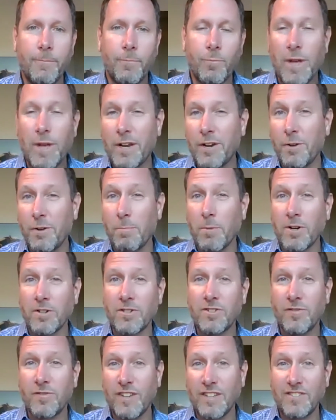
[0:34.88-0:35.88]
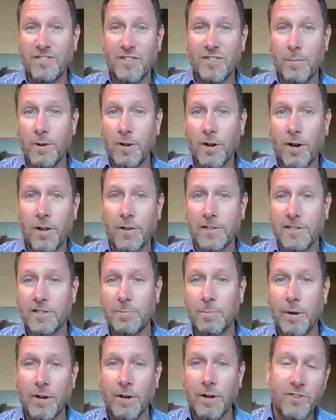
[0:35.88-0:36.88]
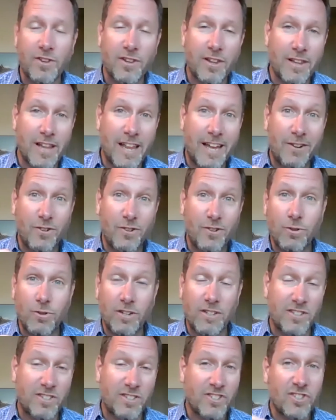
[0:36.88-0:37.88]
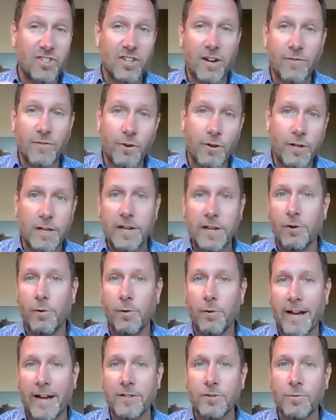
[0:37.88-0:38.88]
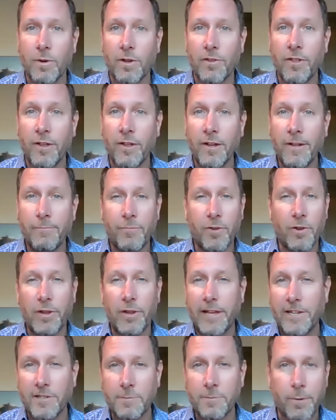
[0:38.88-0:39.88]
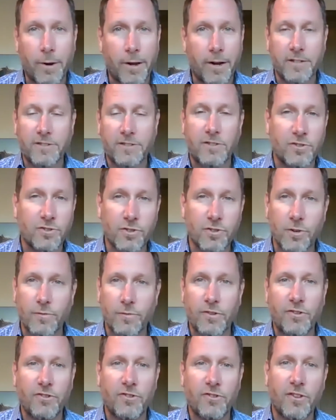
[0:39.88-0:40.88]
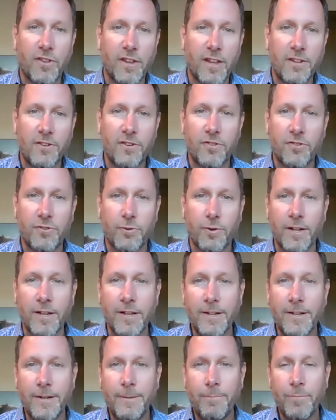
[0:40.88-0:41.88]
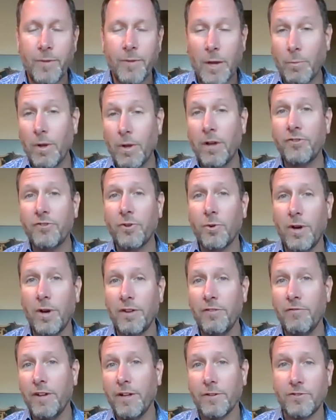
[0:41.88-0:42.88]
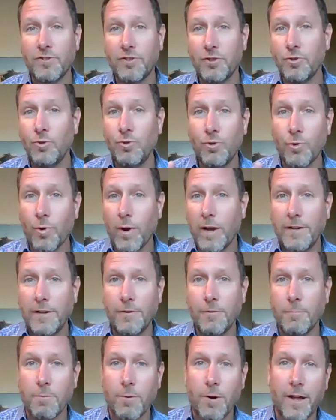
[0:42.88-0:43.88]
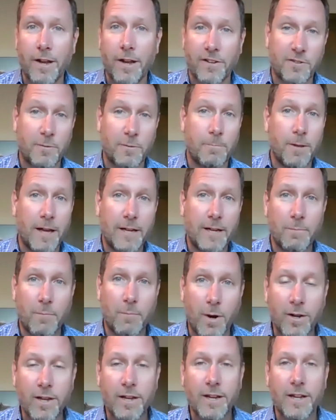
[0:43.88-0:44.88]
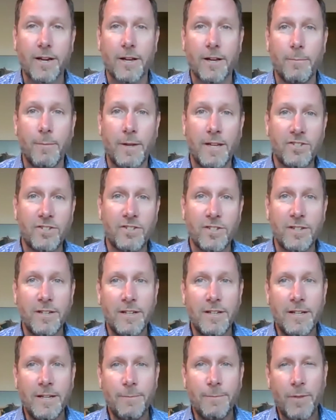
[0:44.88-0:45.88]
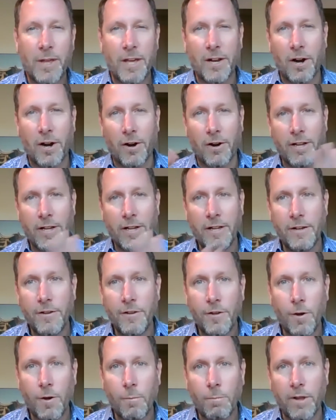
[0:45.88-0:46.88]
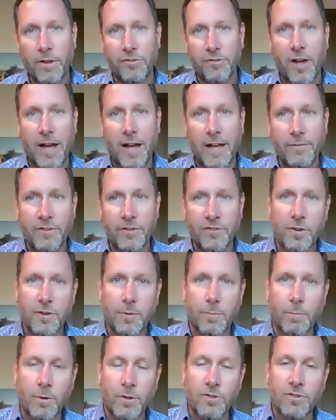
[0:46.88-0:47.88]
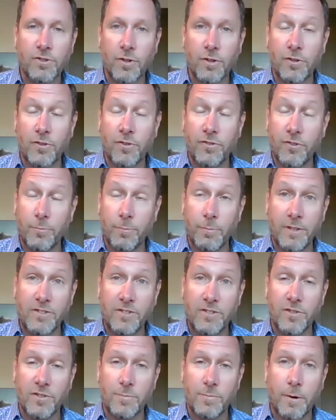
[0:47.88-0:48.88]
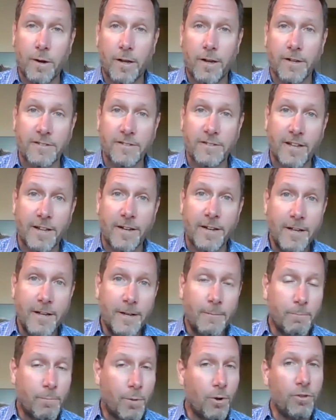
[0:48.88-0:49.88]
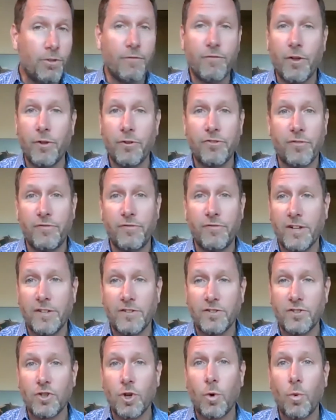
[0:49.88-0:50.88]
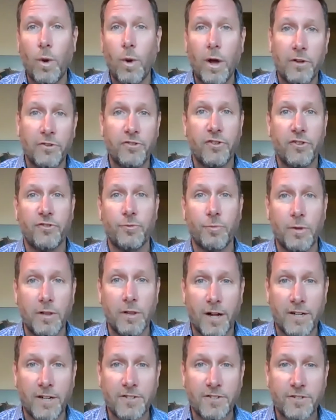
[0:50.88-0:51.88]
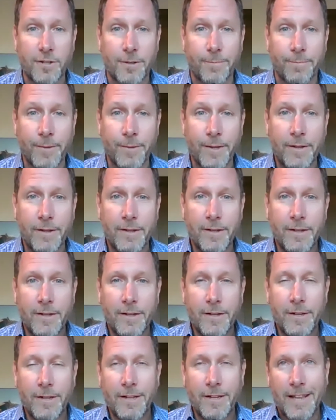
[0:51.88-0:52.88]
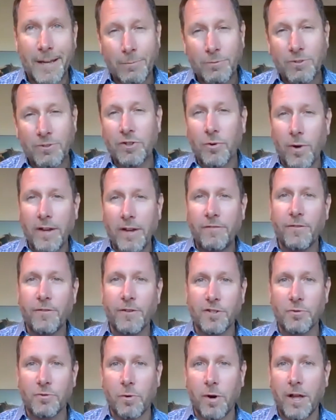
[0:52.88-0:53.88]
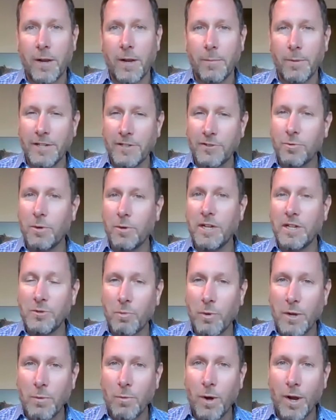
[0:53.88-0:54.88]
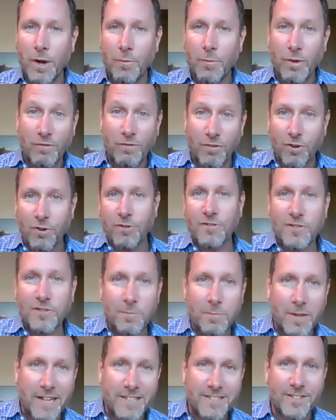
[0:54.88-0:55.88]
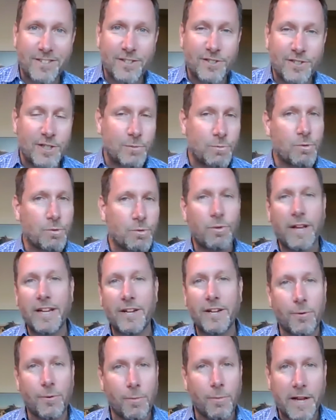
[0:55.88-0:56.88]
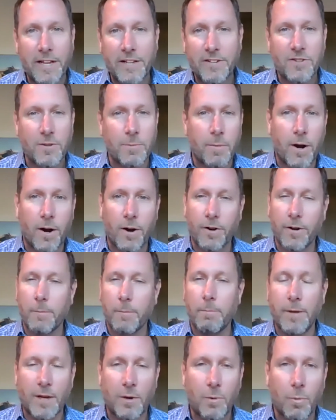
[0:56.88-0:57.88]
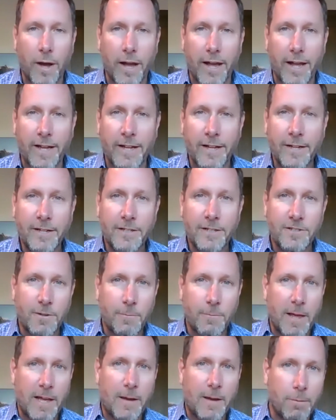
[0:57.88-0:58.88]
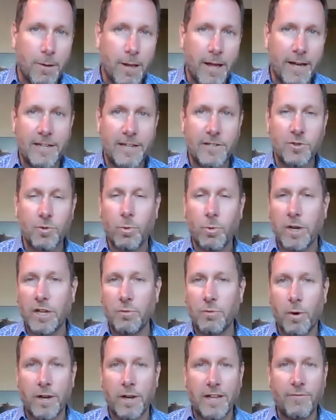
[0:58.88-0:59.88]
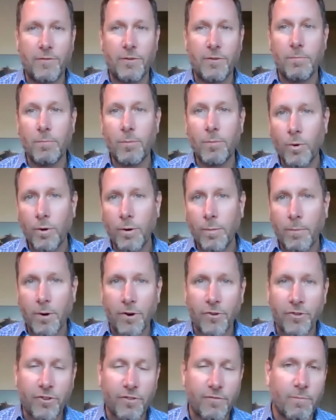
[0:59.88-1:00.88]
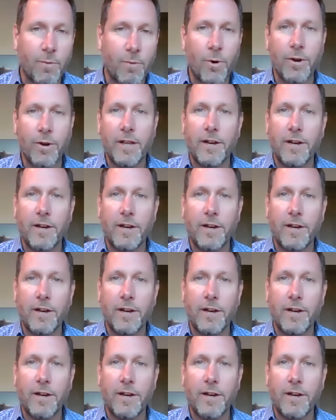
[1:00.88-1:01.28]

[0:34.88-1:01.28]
We had an immersive exhibit hall experience that allowed you to discover and interact with the latest products and services in the industry. And we also unveiled two great new products, Applied Marketing Automation and our Indio plus Ivan's commercial submissions product. And both of those have done so well since we launched them. And that was a great first run, but in 2021, we've learned some lessons and we're ready to raise the bar in a big way to make AppliedNet 2020 even more immersive, more